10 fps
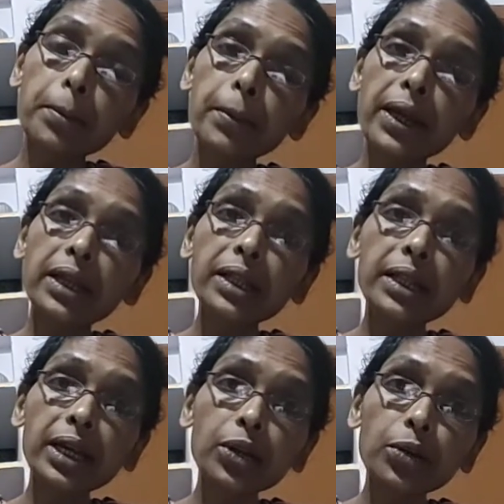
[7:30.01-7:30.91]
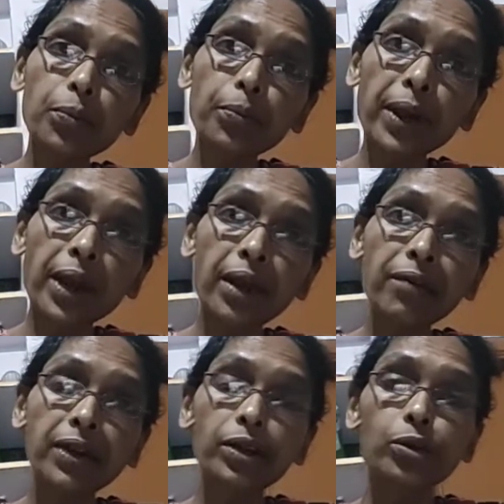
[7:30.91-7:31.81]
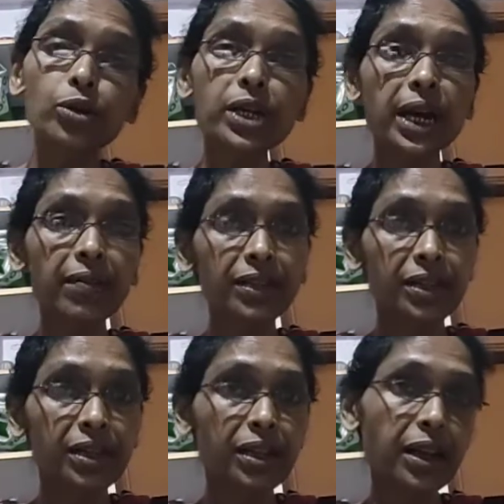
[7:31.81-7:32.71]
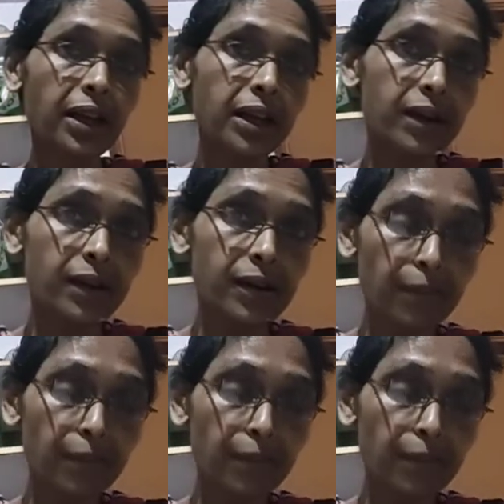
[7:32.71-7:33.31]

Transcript: money that you pay when you travel. Hair.